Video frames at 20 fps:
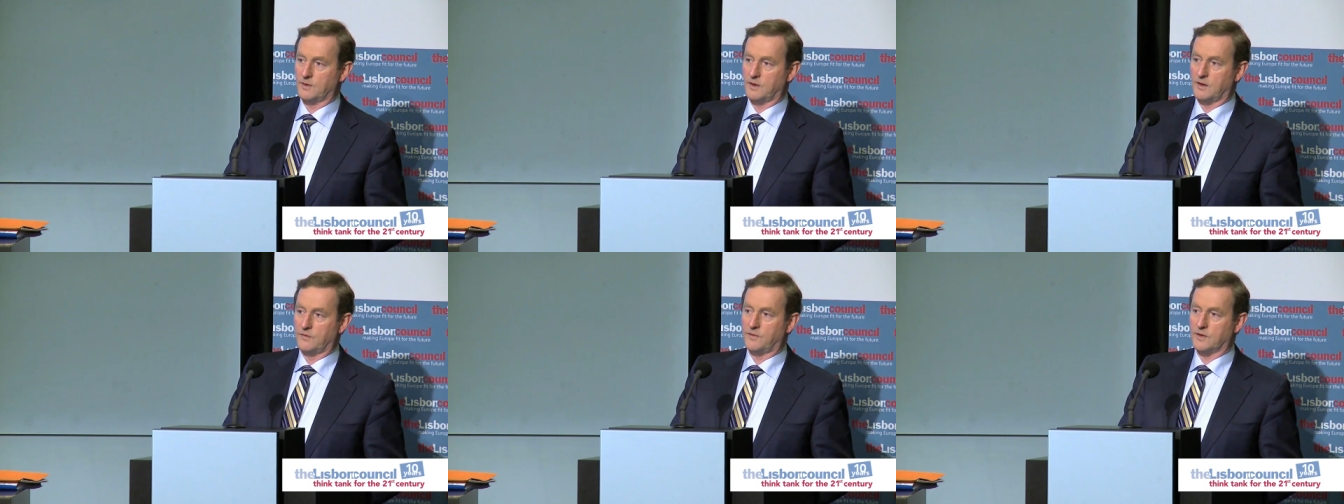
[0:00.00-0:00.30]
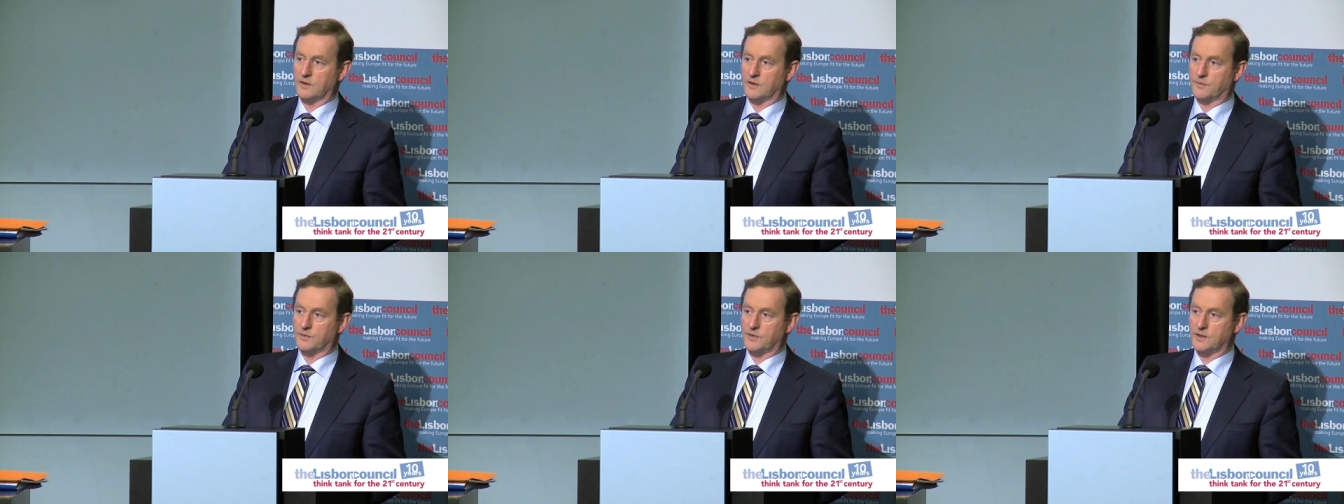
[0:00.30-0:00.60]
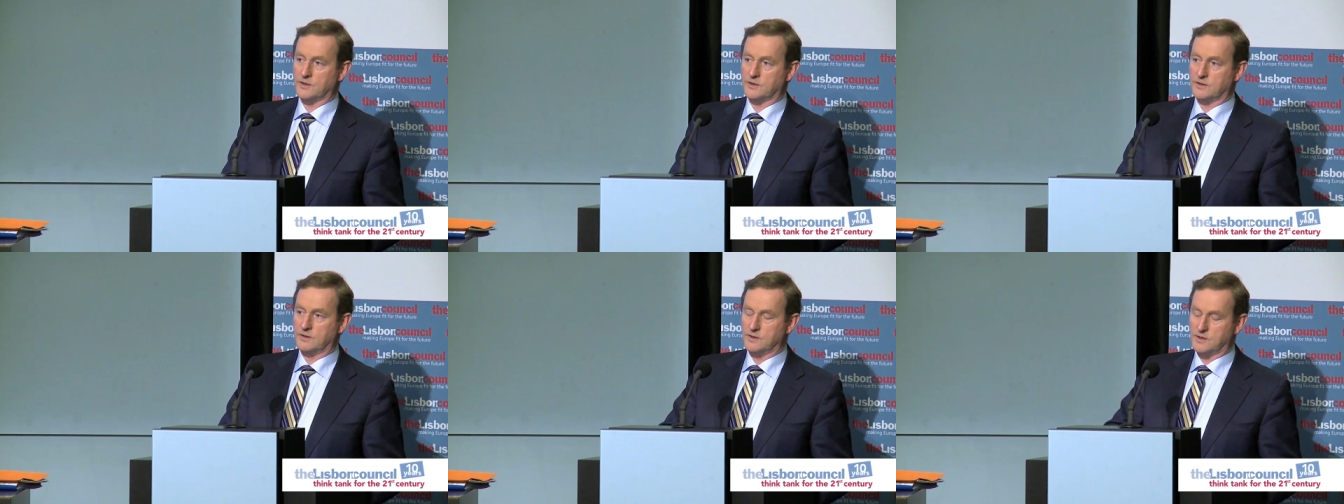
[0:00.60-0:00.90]
of what a
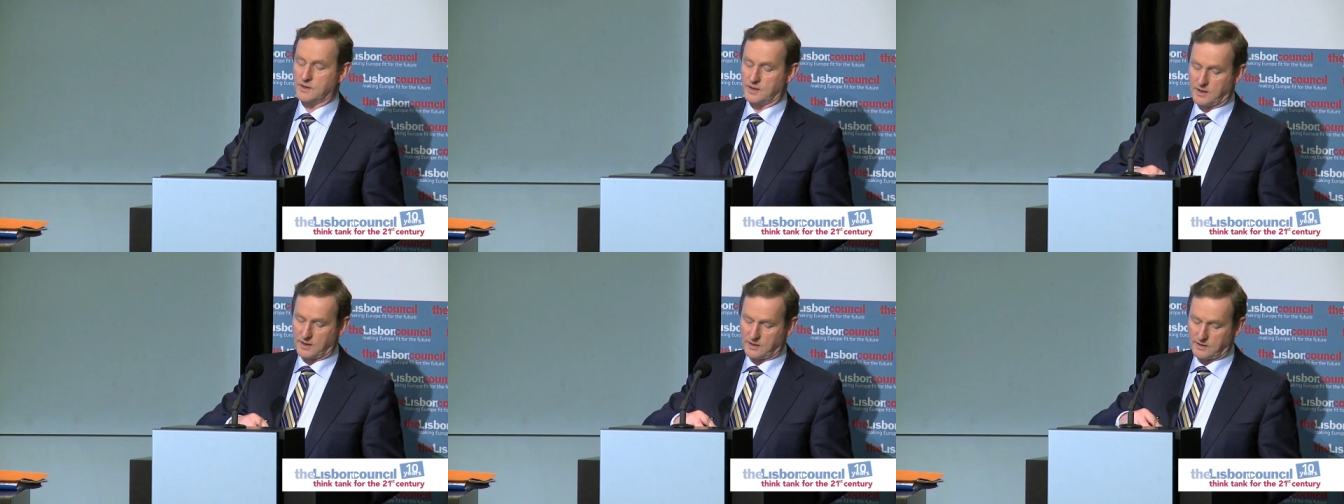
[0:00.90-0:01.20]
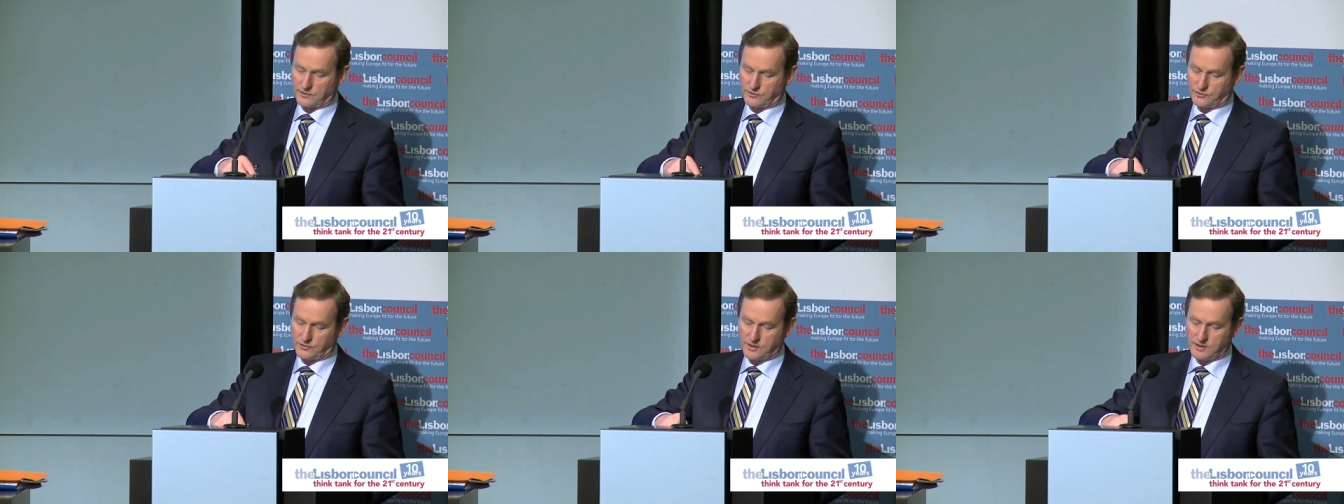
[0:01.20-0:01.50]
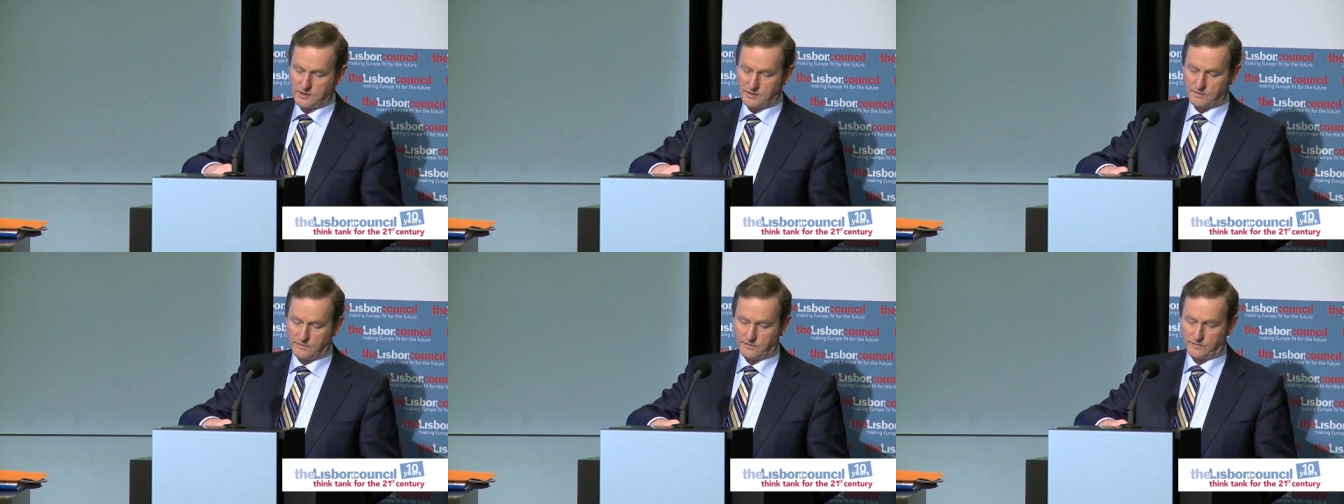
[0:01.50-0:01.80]
presidency can
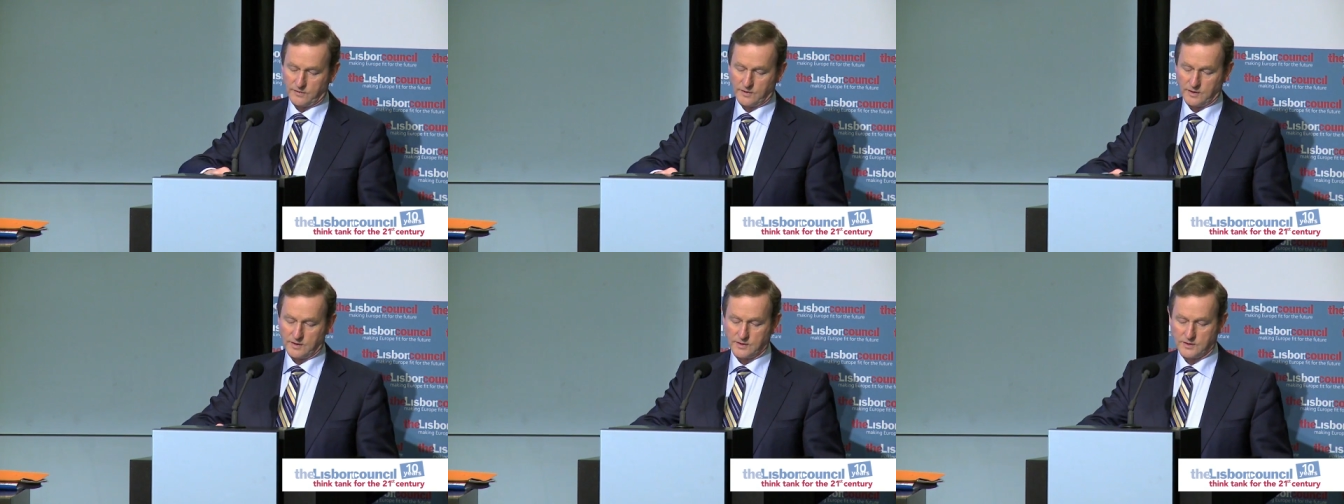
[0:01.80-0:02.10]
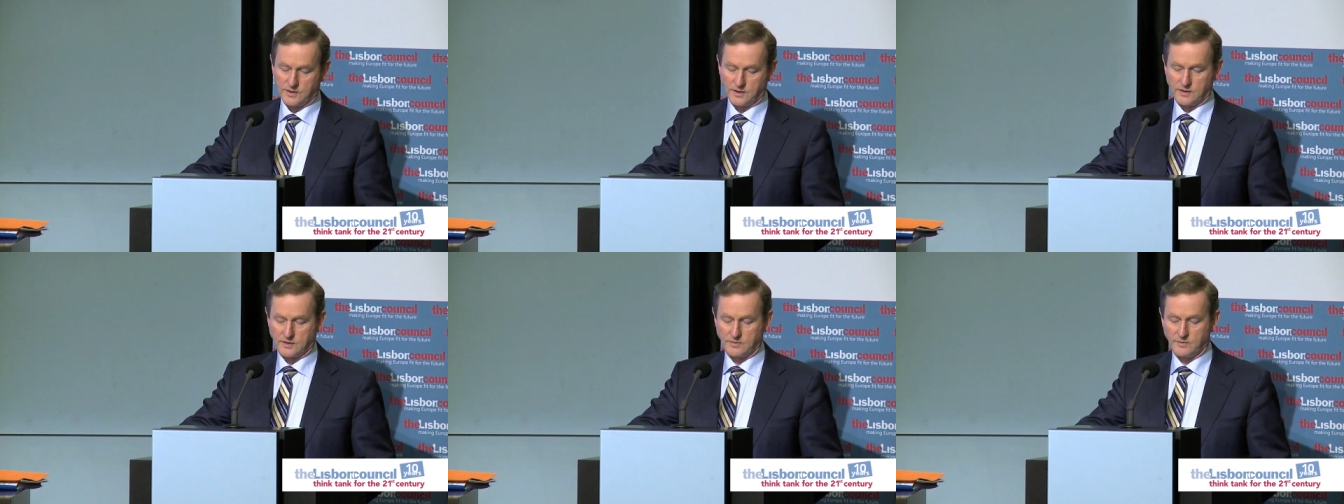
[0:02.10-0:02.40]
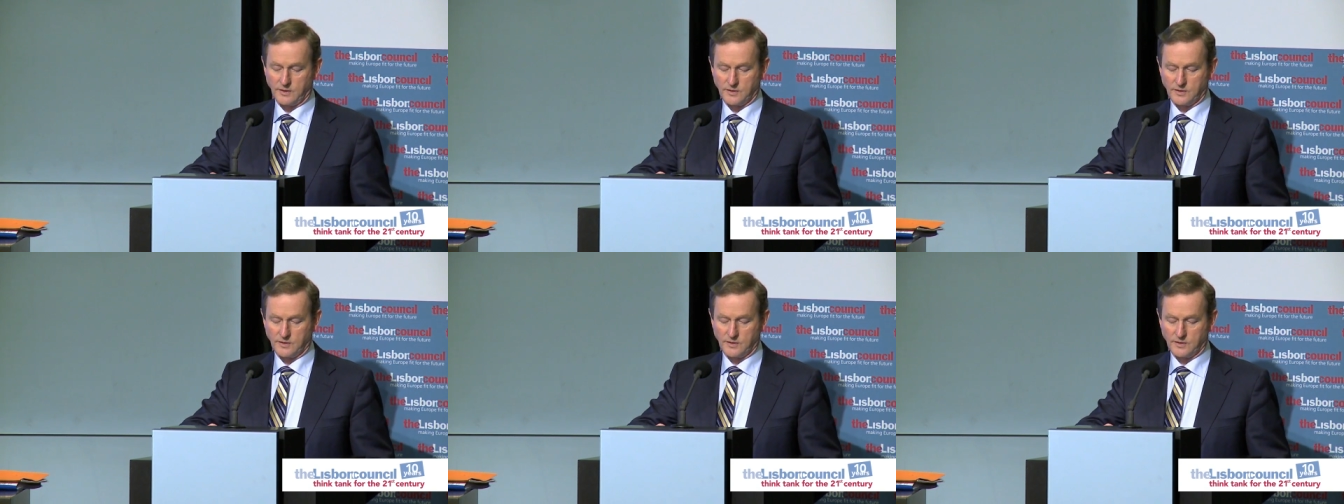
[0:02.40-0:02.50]
achieve in its 6